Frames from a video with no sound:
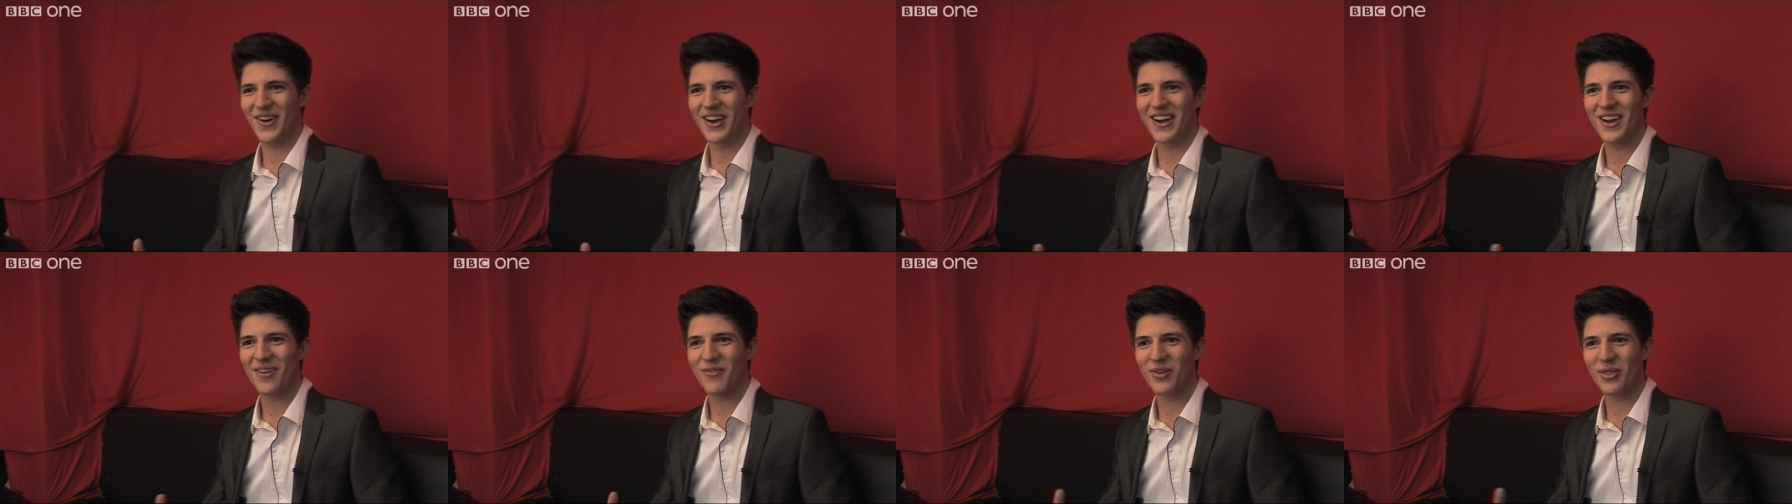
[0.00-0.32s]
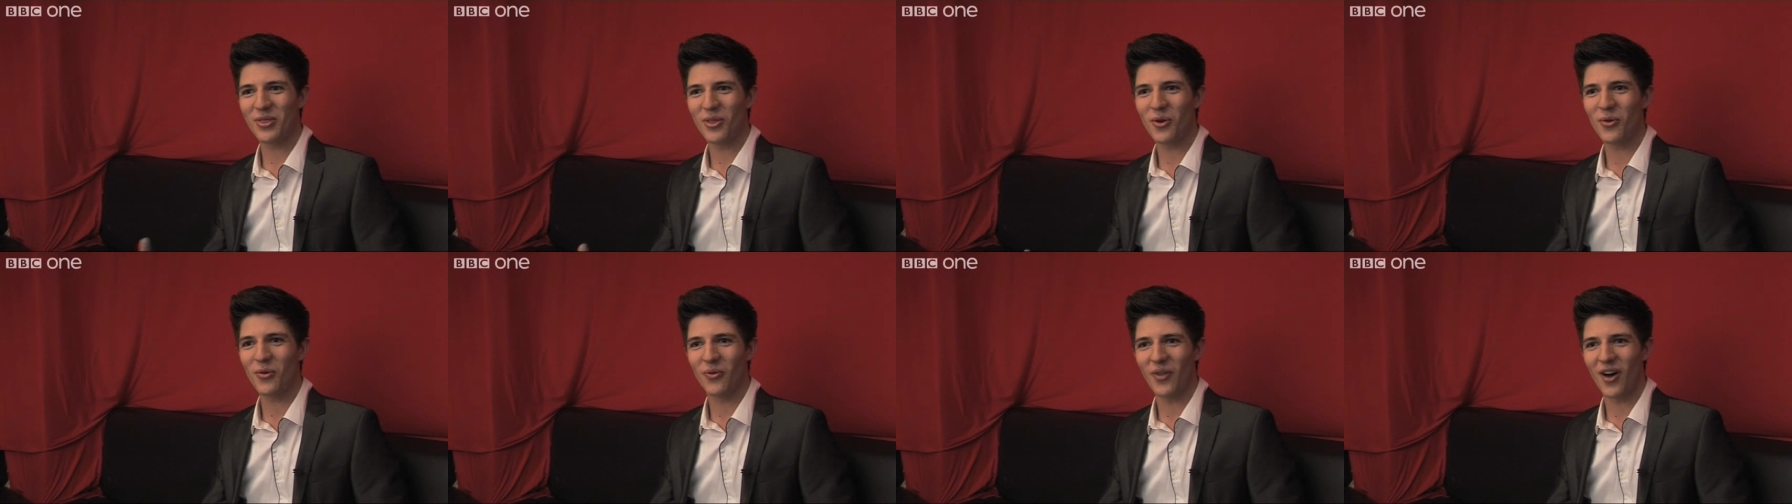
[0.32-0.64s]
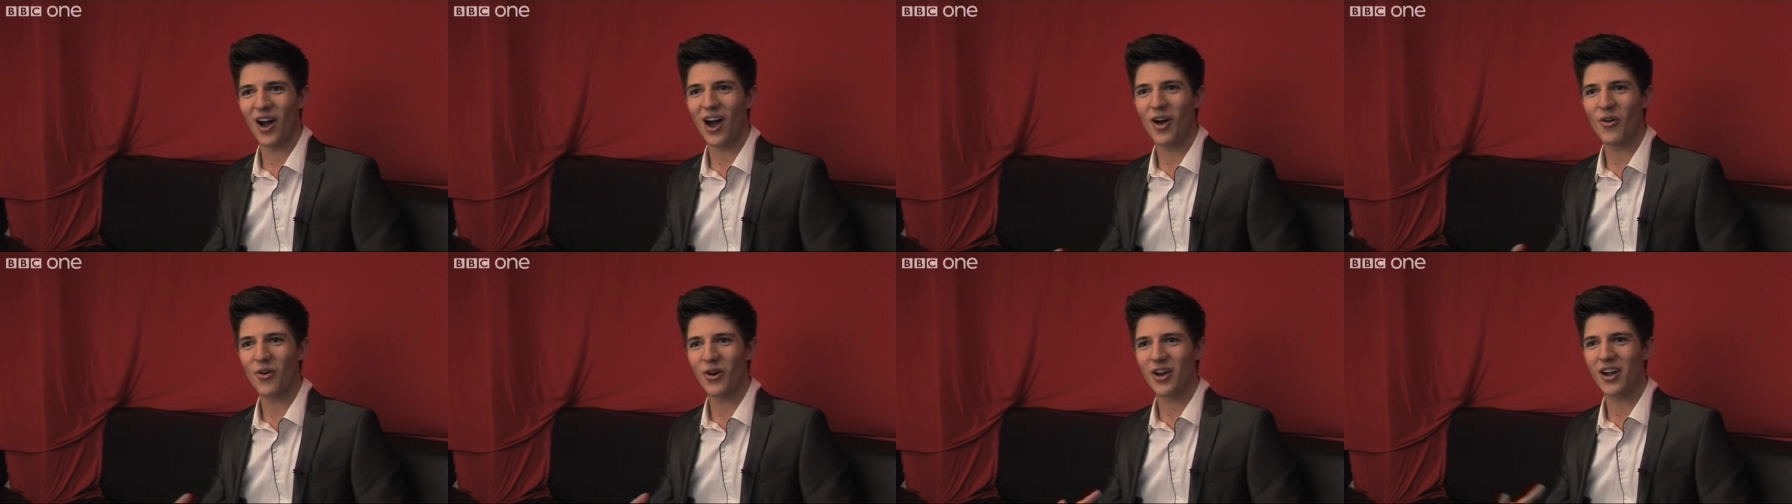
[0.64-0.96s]
I never thought
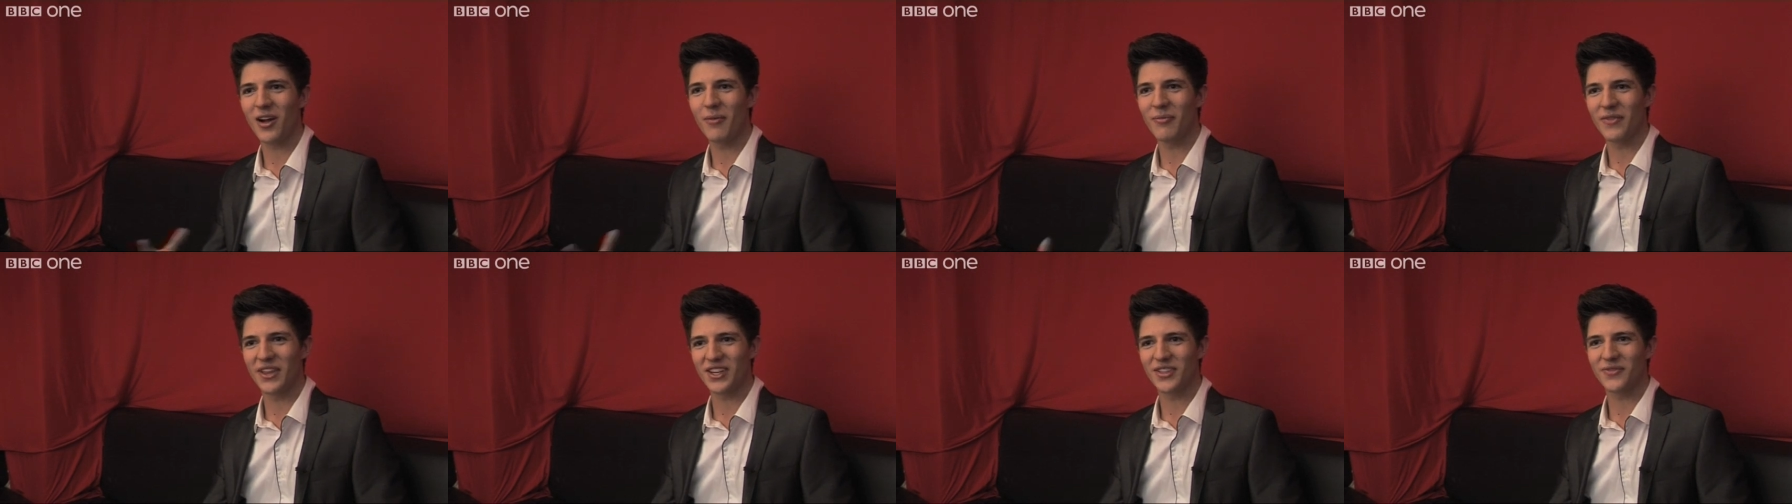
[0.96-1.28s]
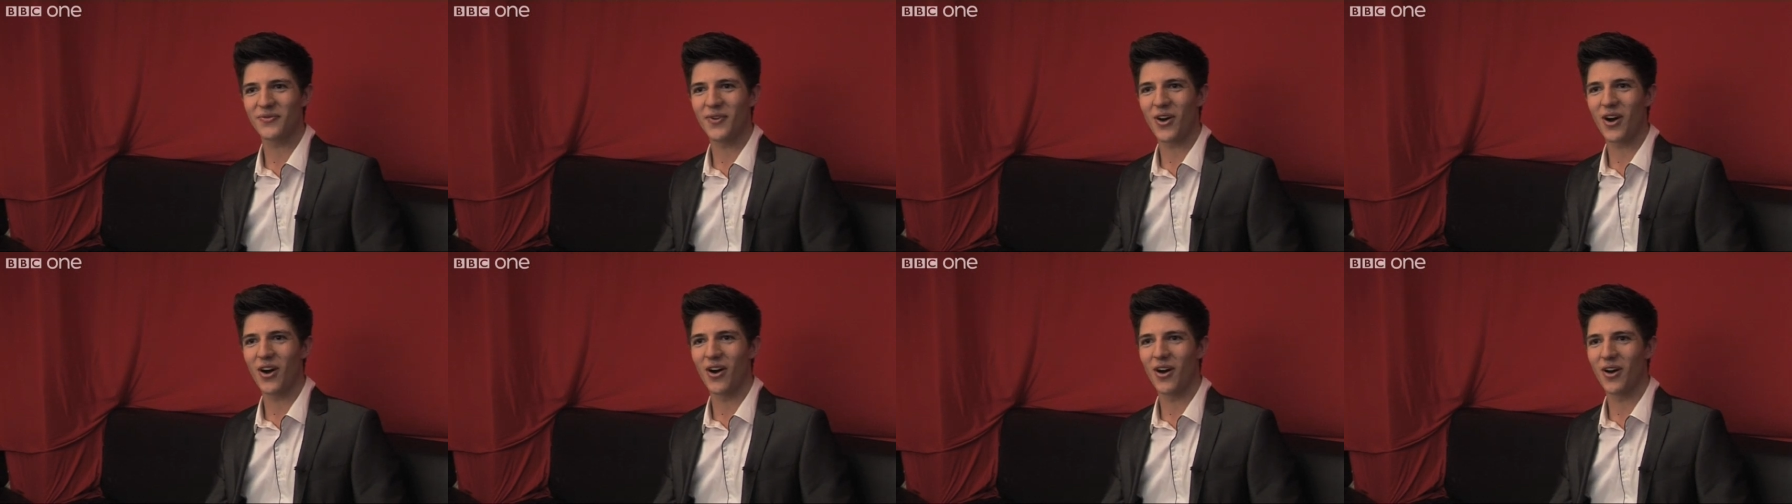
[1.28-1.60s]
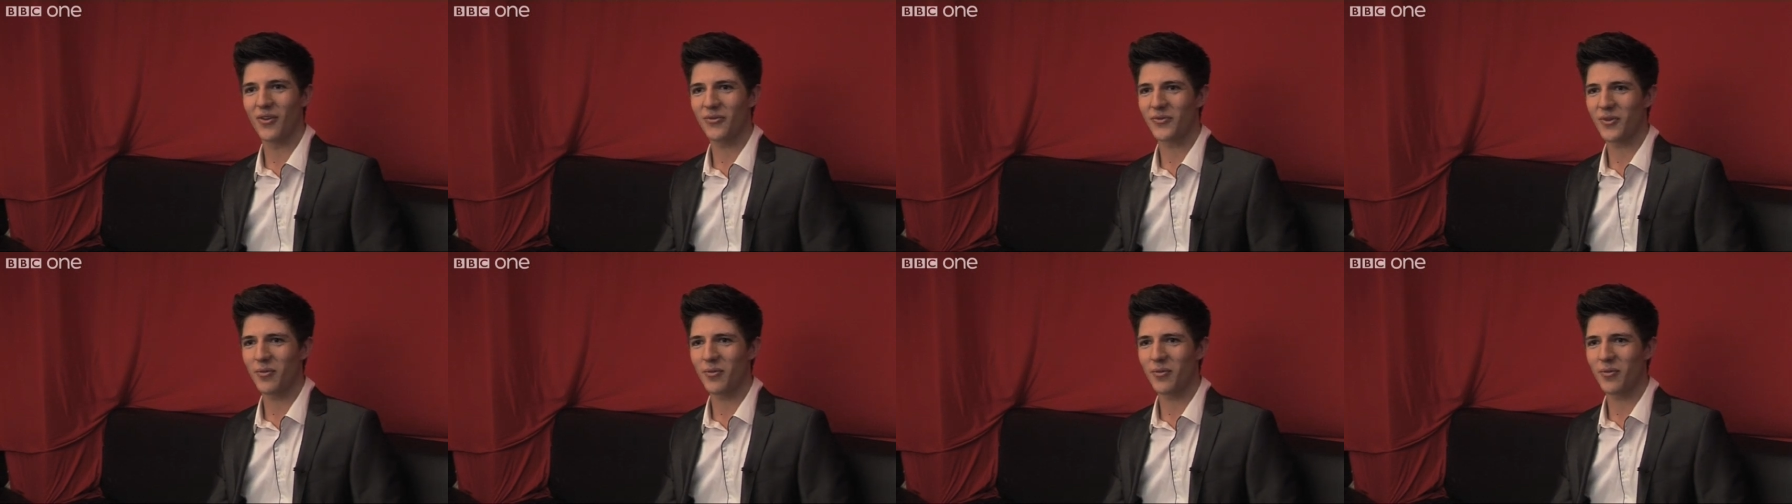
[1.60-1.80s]
that I would come this far